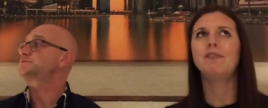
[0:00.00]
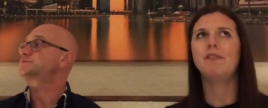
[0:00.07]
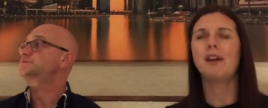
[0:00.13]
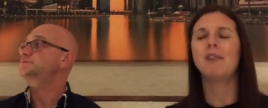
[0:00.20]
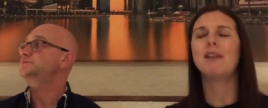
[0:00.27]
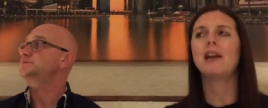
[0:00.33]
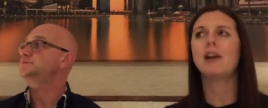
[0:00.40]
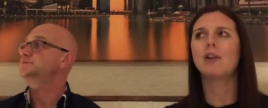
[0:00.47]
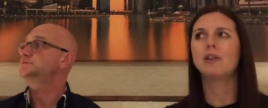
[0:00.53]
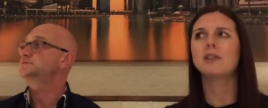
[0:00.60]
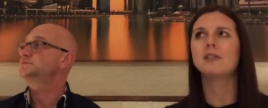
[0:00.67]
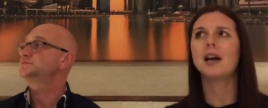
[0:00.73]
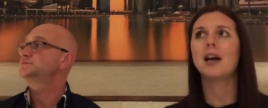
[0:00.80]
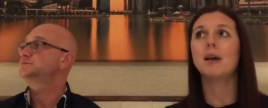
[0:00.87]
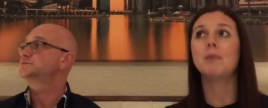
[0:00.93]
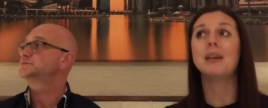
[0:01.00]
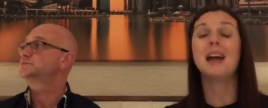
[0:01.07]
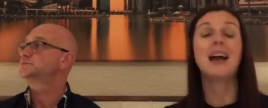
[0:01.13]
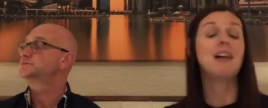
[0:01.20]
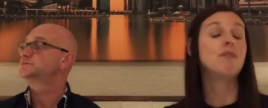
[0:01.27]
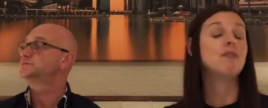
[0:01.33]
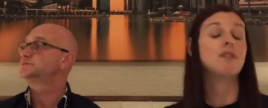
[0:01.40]
Speaker 1: very long time, and
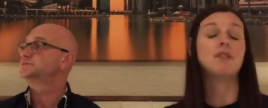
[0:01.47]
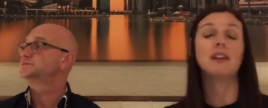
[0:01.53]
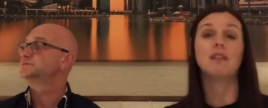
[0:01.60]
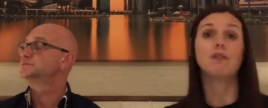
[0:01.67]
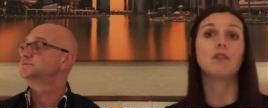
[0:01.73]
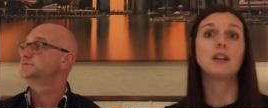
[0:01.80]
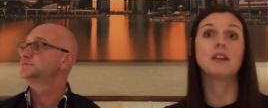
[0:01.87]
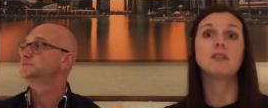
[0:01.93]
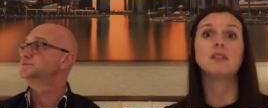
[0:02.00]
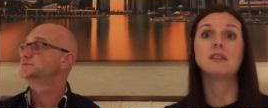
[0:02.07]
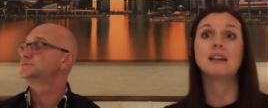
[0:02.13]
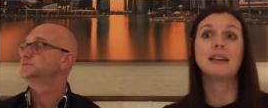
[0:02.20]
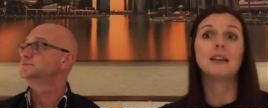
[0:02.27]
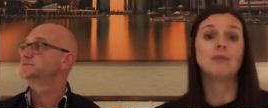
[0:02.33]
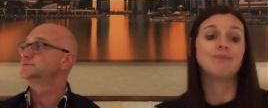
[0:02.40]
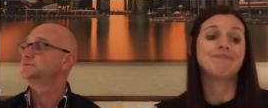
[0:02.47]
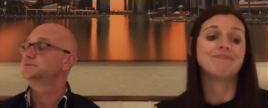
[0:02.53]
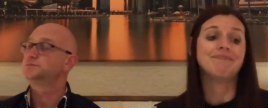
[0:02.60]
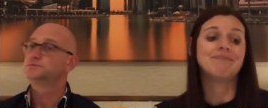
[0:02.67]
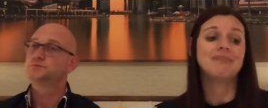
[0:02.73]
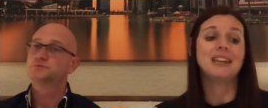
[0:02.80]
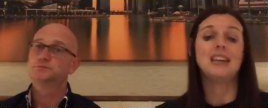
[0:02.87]
everything freaks us out.
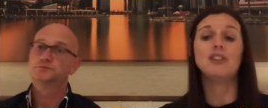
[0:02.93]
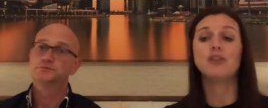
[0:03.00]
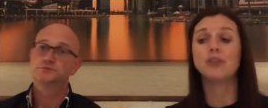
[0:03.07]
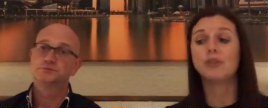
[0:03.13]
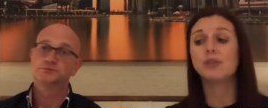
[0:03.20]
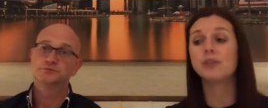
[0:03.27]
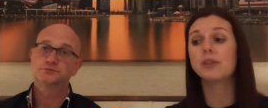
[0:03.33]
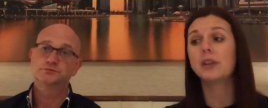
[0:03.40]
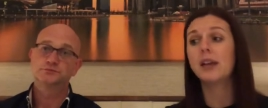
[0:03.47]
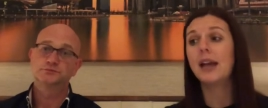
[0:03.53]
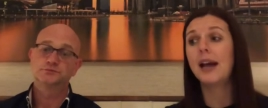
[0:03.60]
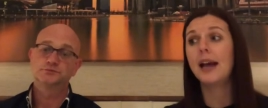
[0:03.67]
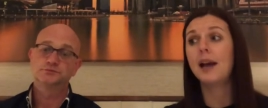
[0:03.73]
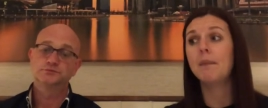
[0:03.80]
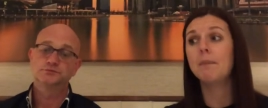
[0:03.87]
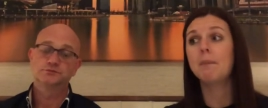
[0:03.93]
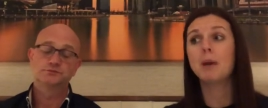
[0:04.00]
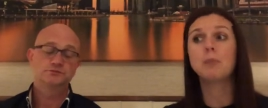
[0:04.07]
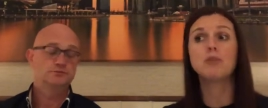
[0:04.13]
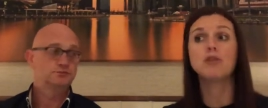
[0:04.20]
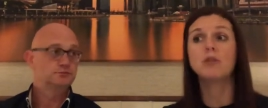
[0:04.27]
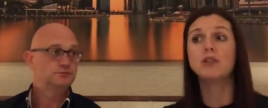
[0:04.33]
It does. Um,
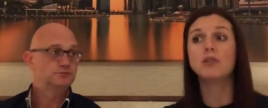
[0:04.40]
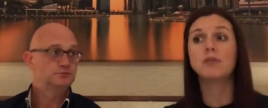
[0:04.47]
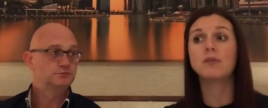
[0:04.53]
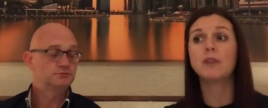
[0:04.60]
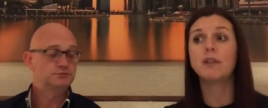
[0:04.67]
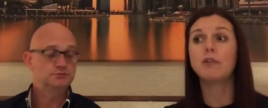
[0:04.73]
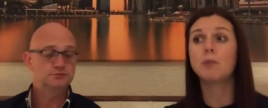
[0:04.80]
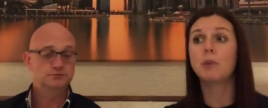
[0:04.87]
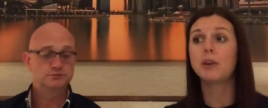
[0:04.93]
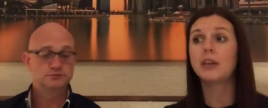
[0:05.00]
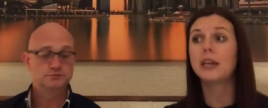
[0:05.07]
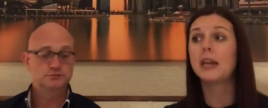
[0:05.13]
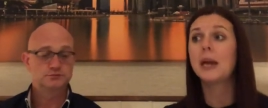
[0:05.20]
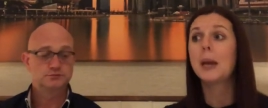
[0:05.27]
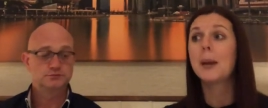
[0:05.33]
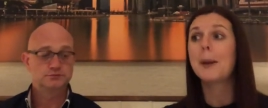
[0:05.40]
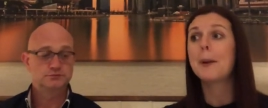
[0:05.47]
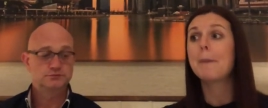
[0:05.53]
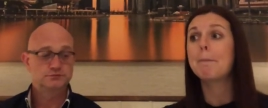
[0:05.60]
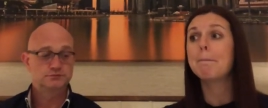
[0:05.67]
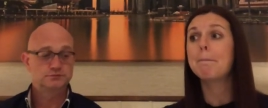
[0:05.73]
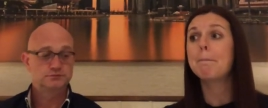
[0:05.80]
I'm sure it does for everybody.
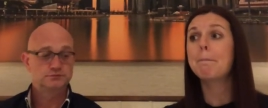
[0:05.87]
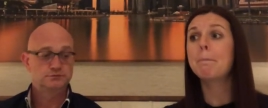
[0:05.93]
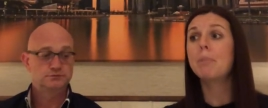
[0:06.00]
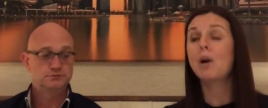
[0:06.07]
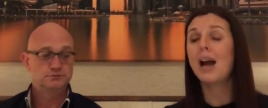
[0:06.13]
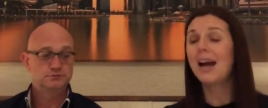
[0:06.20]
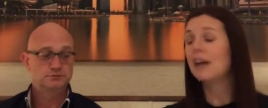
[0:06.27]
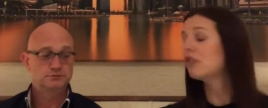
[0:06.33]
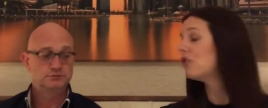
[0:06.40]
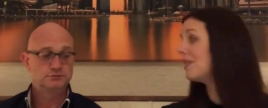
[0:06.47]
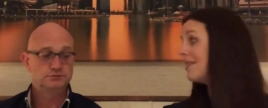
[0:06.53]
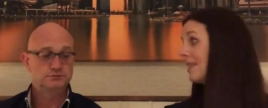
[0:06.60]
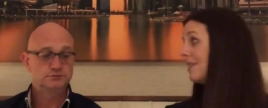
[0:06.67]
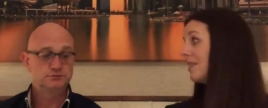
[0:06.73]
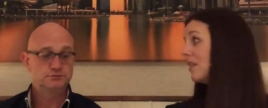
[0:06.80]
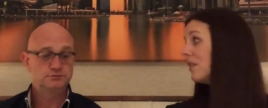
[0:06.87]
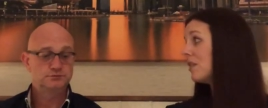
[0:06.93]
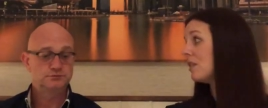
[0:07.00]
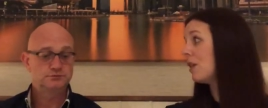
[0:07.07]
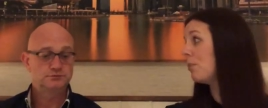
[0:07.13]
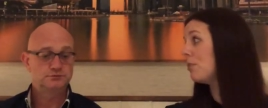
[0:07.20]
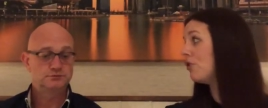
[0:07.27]
But actually, sitting at the
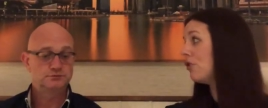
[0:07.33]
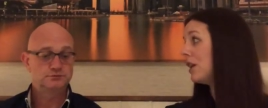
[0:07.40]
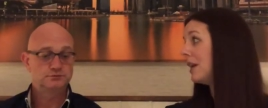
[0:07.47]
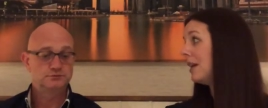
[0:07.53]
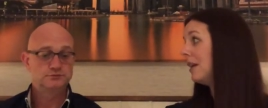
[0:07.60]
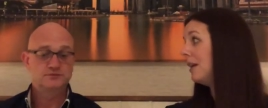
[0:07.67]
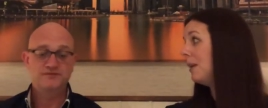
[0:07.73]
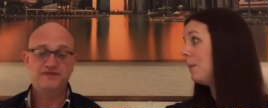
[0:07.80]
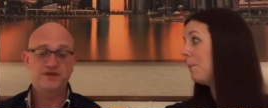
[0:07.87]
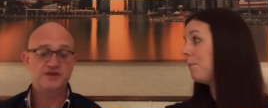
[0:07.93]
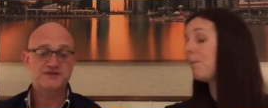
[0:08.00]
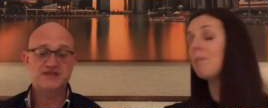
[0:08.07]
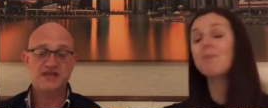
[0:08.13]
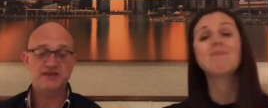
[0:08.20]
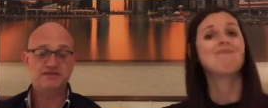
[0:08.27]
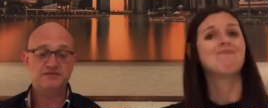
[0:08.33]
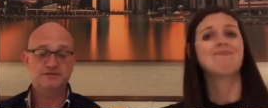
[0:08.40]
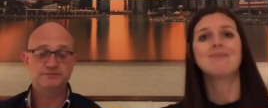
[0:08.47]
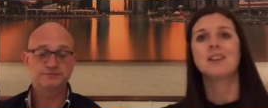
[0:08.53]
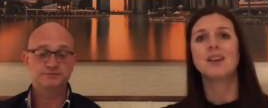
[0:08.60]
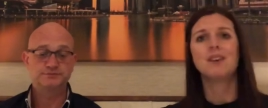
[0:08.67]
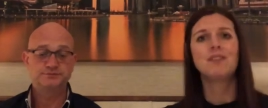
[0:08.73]
slot machine felt safe.
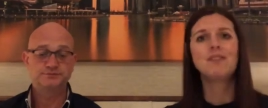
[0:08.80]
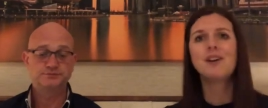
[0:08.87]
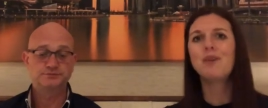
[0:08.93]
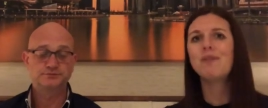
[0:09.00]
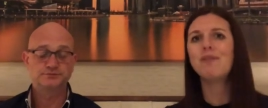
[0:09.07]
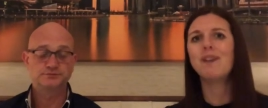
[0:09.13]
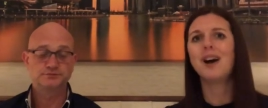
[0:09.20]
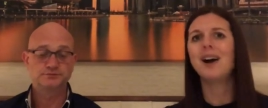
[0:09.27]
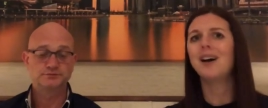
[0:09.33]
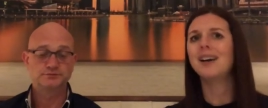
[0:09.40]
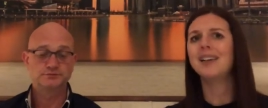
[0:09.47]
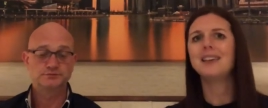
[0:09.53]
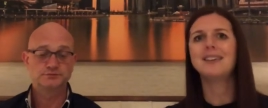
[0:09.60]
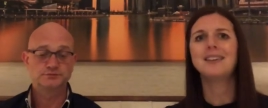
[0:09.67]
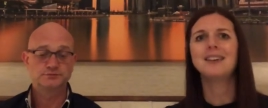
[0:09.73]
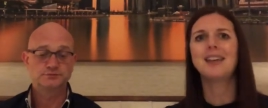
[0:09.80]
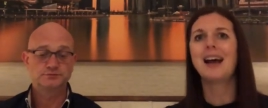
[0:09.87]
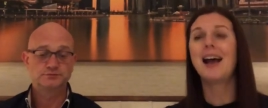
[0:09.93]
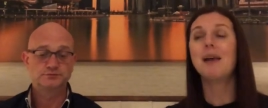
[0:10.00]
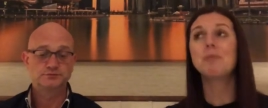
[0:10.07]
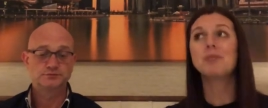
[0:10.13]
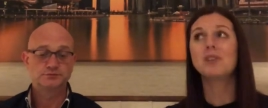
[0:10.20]
Felt fine,
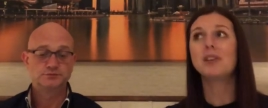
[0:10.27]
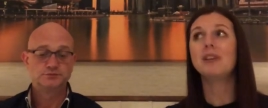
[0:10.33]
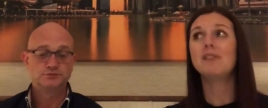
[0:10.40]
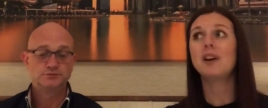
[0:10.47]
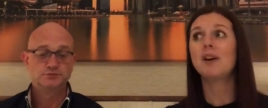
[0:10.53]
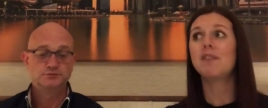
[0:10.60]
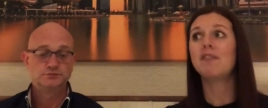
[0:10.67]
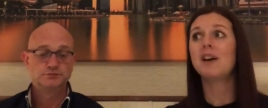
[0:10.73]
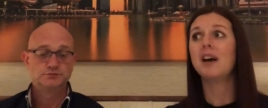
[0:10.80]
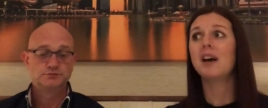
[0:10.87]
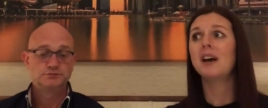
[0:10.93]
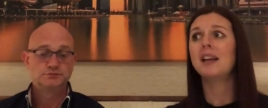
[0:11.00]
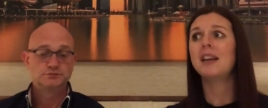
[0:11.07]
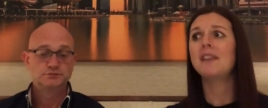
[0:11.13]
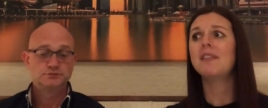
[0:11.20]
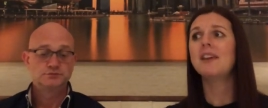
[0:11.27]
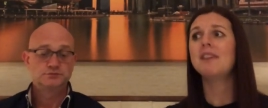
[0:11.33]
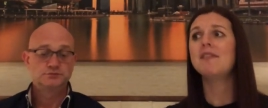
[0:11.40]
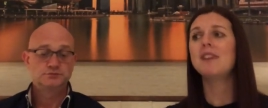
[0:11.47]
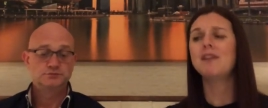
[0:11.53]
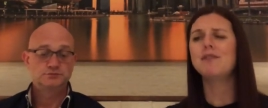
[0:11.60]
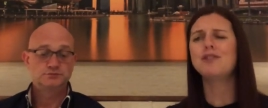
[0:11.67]
absolutely felt fine. They've,
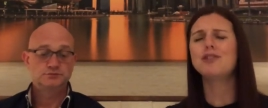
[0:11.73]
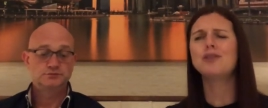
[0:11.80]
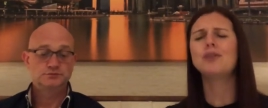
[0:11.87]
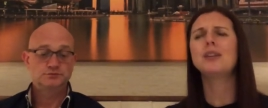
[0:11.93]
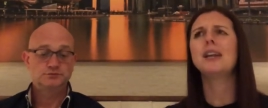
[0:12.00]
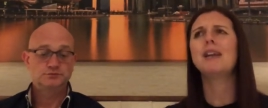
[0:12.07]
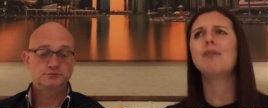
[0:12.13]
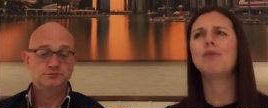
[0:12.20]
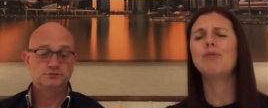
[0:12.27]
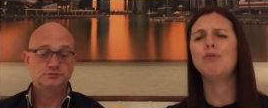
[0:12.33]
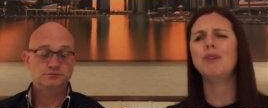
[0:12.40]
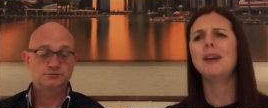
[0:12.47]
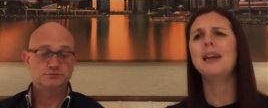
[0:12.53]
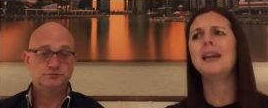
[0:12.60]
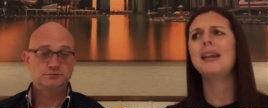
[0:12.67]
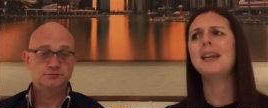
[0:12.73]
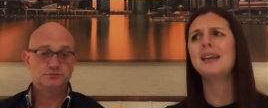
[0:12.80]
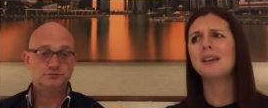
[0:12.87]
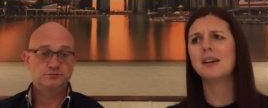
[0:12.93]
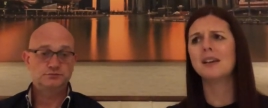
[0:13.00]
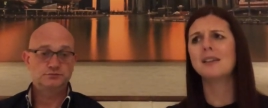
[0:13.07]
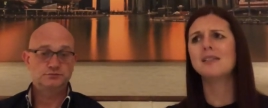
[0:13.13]
they've done it really
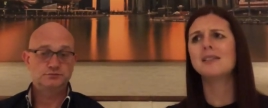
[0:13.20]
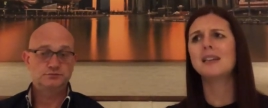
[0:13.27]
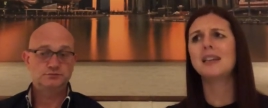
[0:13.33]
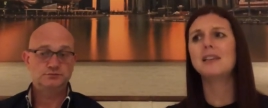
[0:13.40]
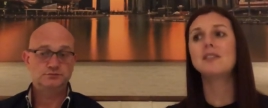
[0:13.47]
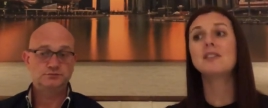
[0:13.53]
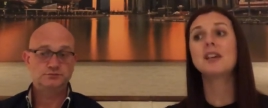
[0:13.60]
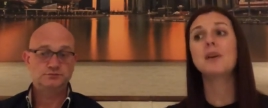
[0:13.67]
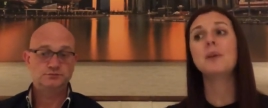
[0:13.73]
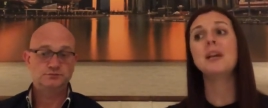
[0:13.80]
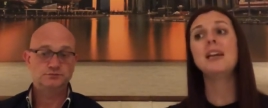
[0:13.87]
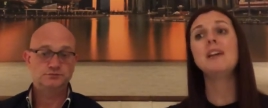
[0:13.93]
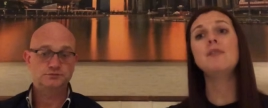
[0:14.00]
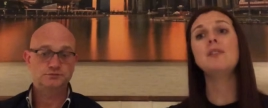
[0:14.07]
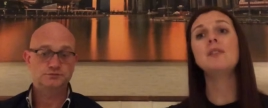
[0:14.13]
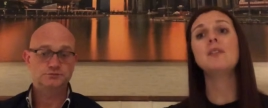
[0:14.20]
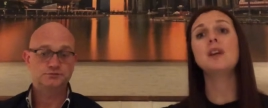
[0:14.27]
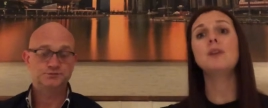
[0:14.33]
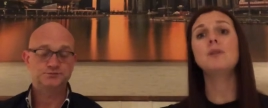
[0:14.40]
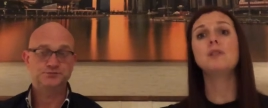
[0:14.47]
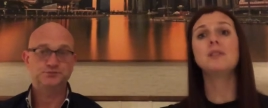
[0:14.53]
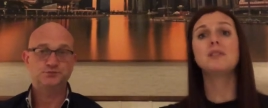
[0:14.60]
nicely. So even
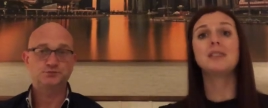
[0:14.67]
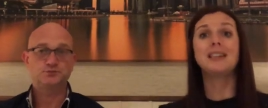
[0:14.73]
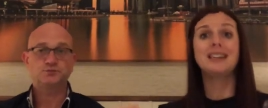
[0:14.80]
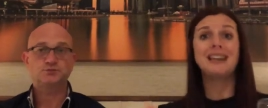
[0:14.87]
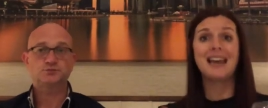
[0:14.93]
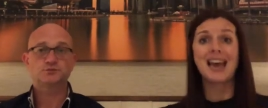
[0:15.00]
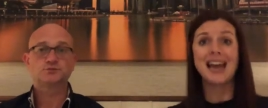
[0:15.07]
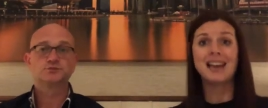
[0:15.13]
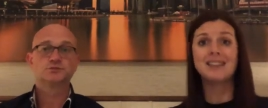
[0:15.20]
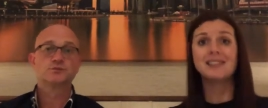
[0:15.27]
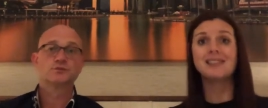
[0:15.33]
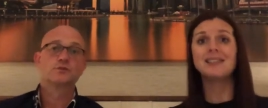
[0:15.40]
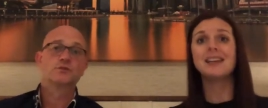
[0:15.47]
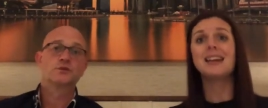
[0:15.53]
though there's less,